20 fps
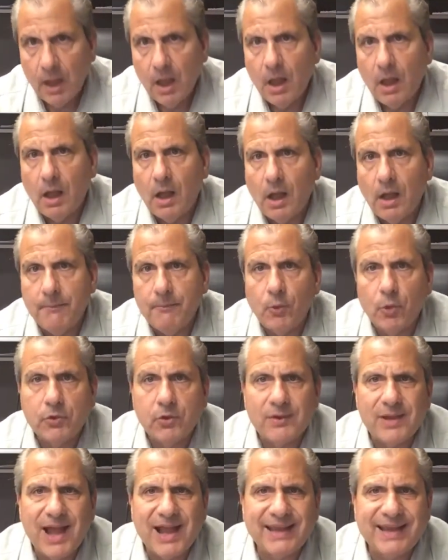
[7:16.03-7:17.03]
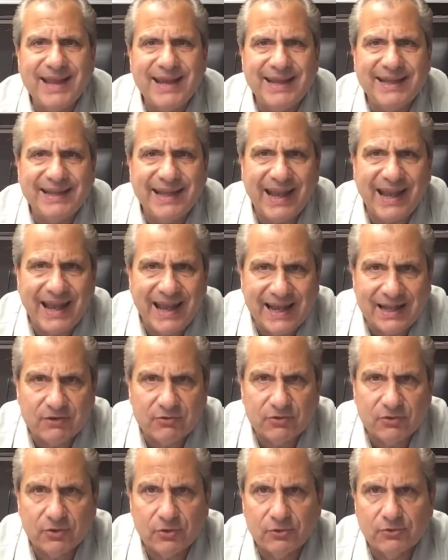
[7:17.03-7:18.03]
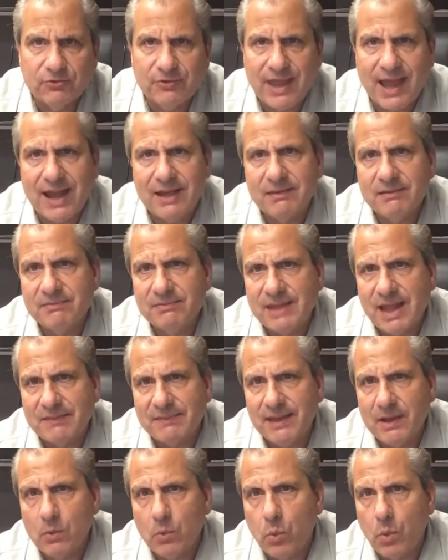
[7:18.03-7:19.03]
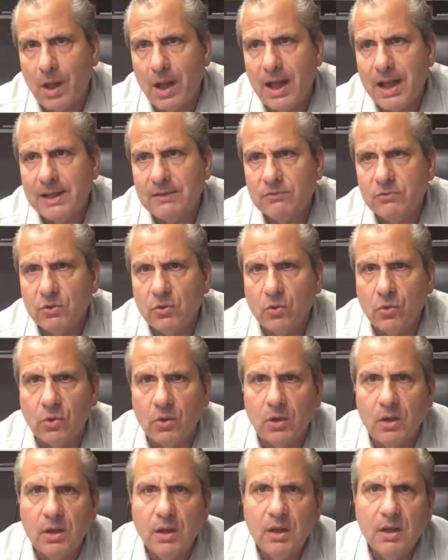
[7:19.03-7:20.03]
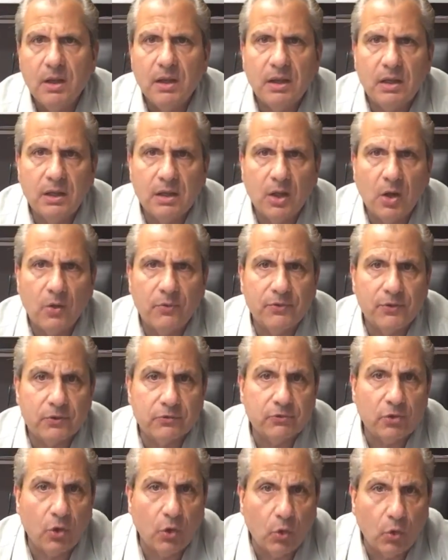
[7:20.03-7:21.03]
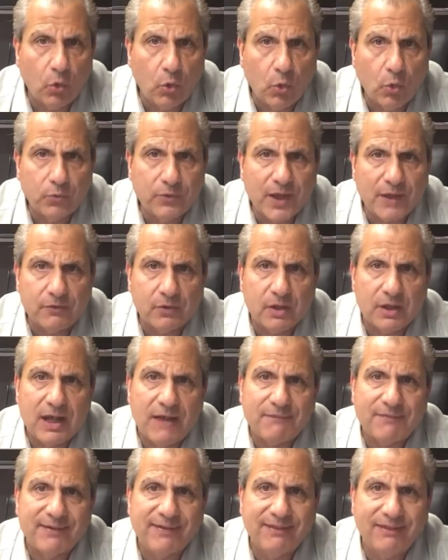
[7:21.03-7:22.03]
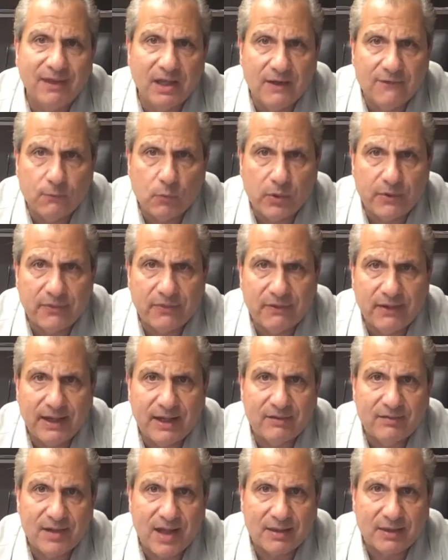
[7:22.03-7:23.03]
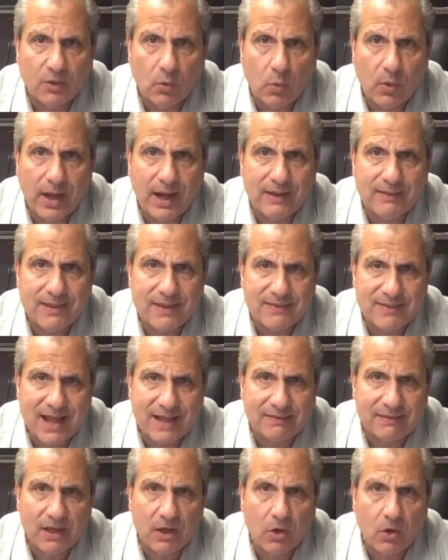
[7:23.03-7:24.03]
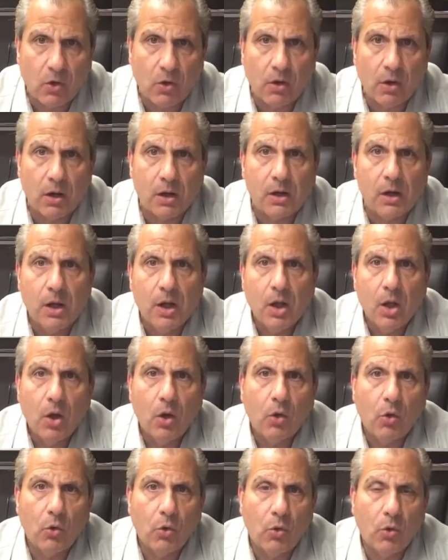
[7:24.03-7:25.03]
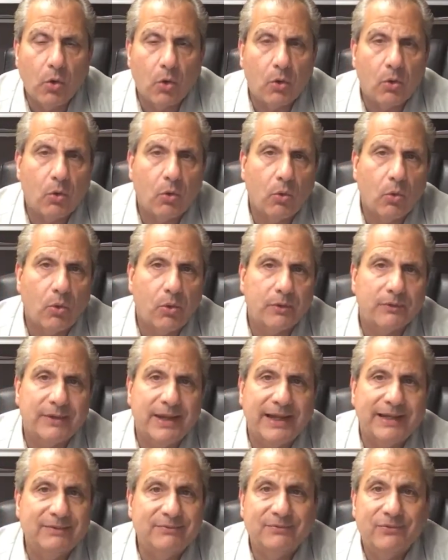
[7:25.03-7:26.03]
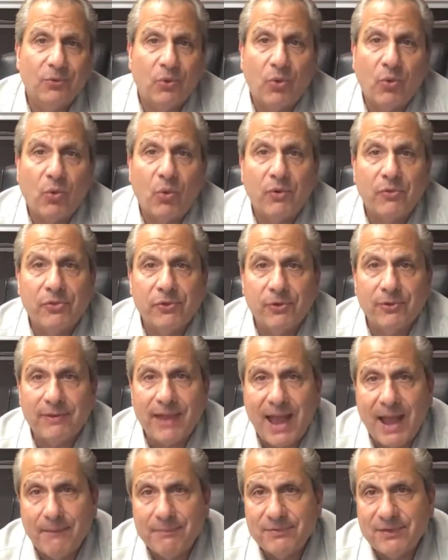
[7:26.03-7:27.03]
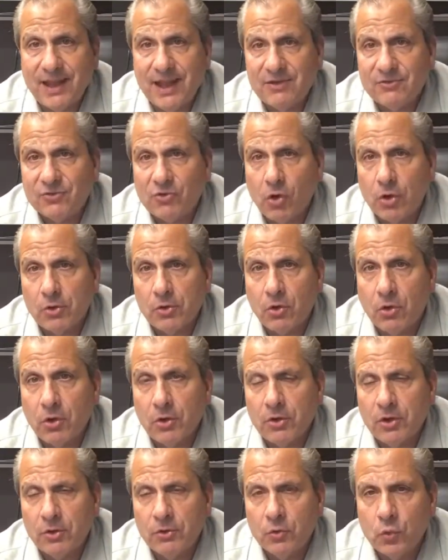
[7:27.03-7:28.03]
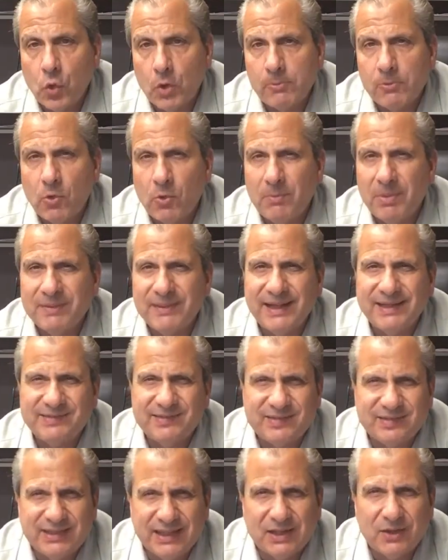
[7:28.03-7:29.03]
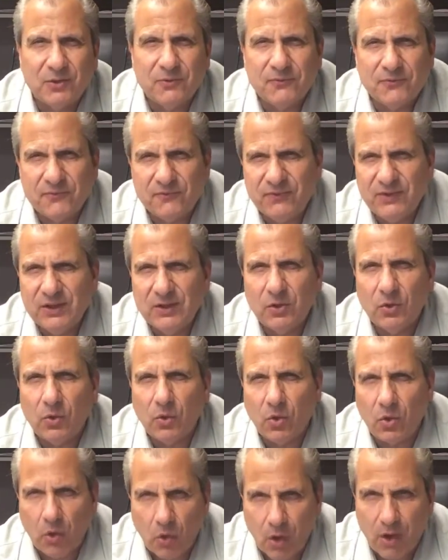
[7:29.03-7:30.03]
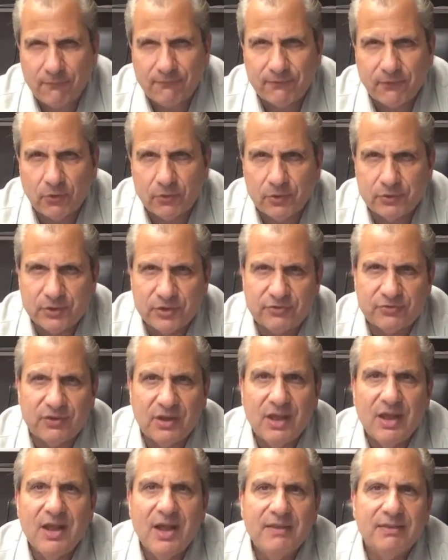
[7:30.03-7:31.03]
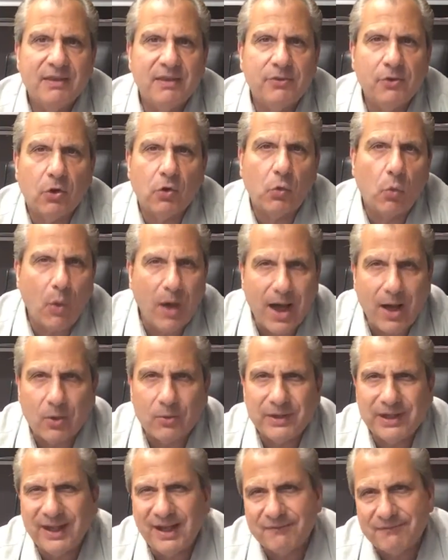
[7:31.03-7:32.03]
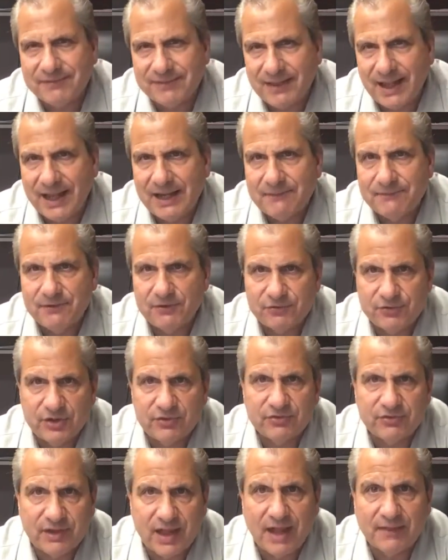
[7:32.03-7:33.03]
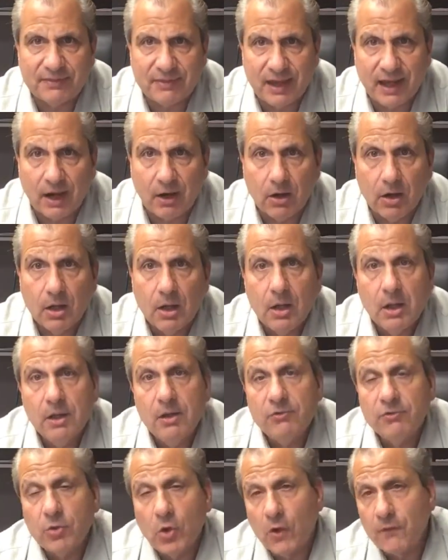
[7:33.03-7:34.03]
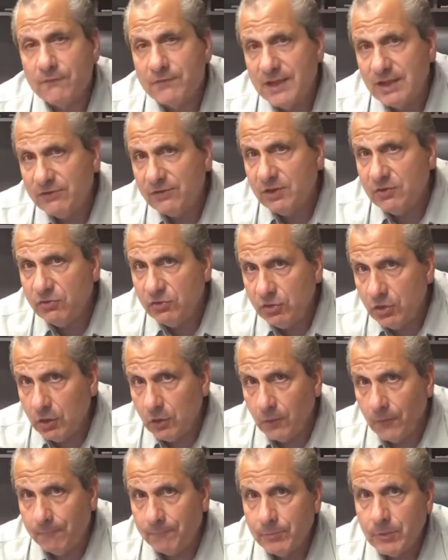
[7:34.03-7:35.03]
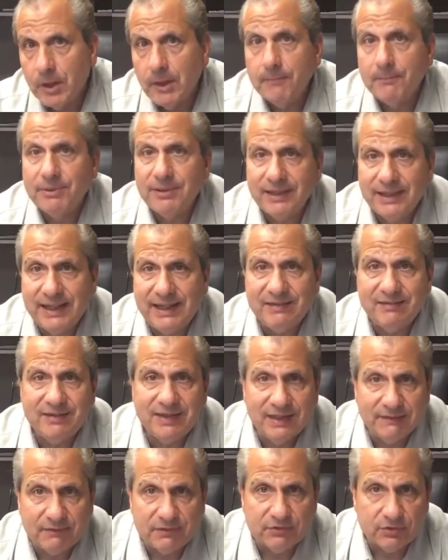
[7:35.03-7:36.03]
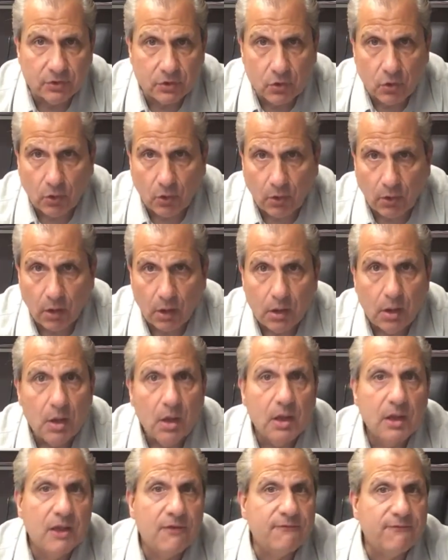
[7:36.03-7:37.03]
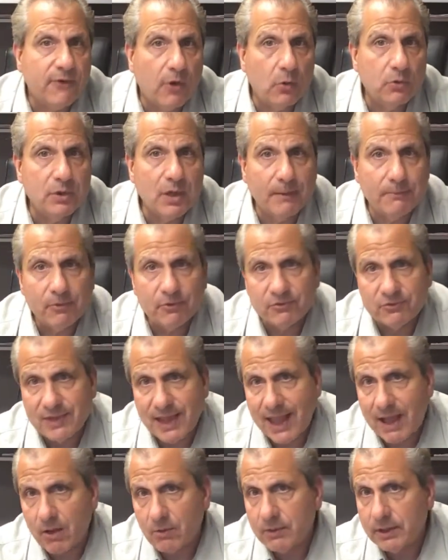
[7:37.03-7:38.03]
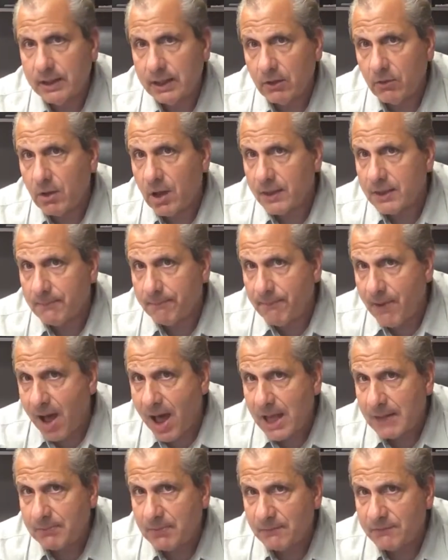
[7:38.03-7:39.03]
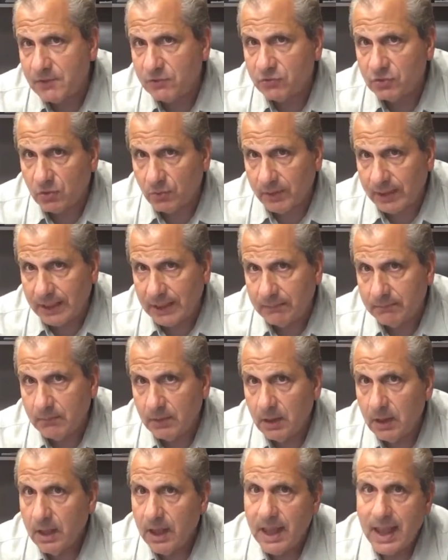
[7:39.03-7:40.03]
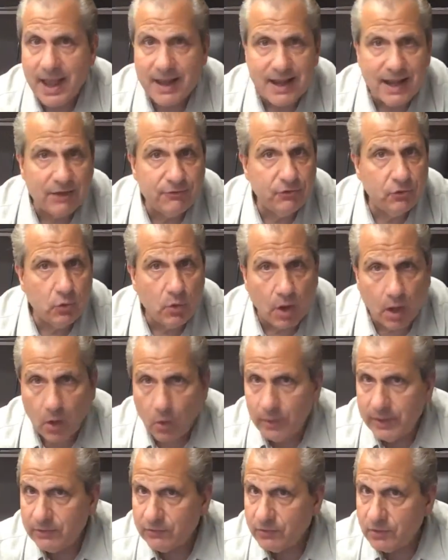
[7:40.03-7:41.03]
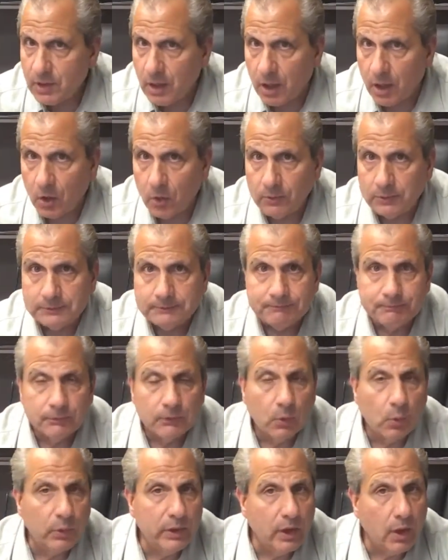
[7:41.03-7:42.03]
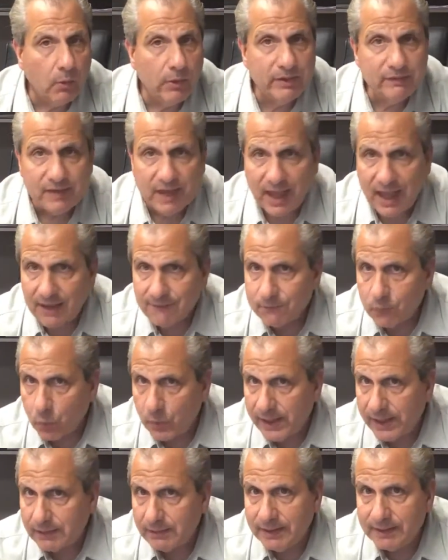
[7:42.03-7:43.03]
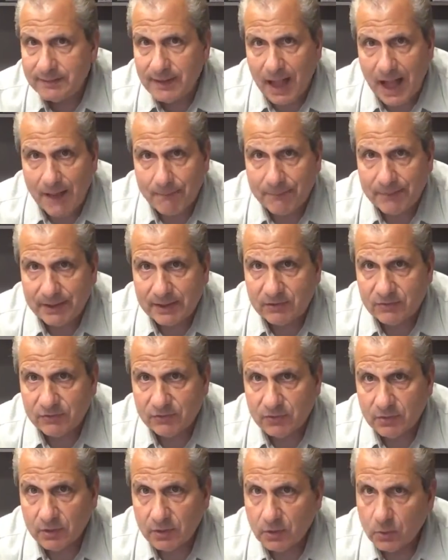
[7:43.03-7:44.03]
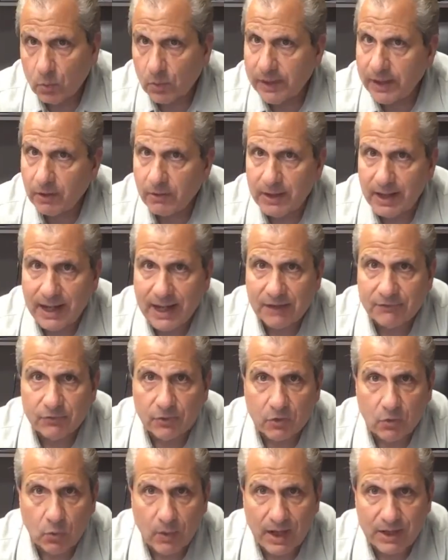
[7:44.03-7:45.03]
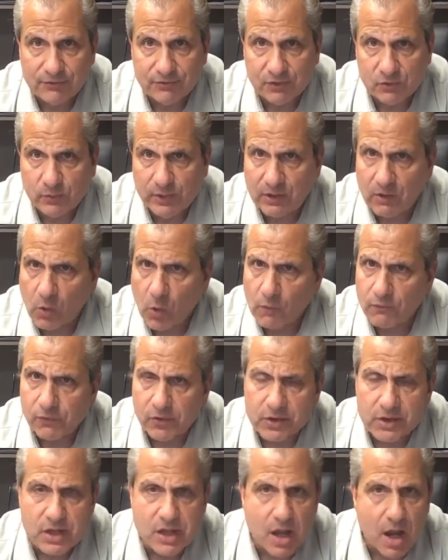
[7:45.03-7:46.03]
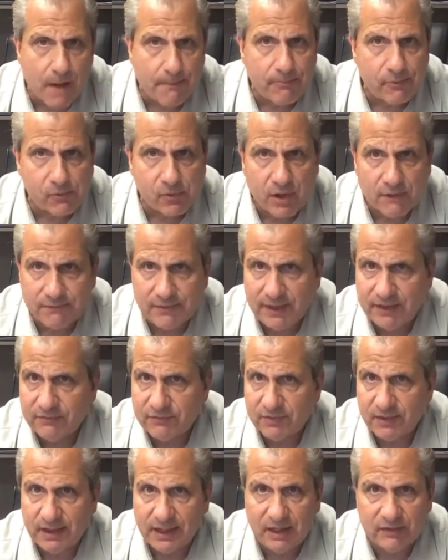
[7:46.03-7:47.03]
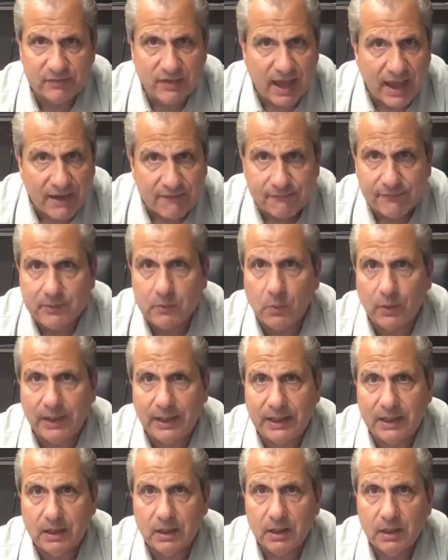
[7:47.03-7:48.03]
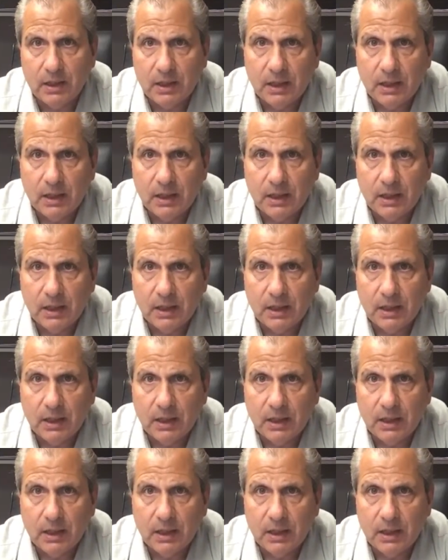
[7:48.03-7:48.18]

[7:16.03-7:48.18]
or they're not getting the answers that they want, or they're told that they're going to have to live with things the way that they are, or their lab tests are normal, but they still feel awful, or just their quality of life is just not there. So if this is you, please give us a call. The phone number's down here on the bottom of the screen. And as you always know, we always have weekly topics. We're here to answer questions. We go over a number of these things every week.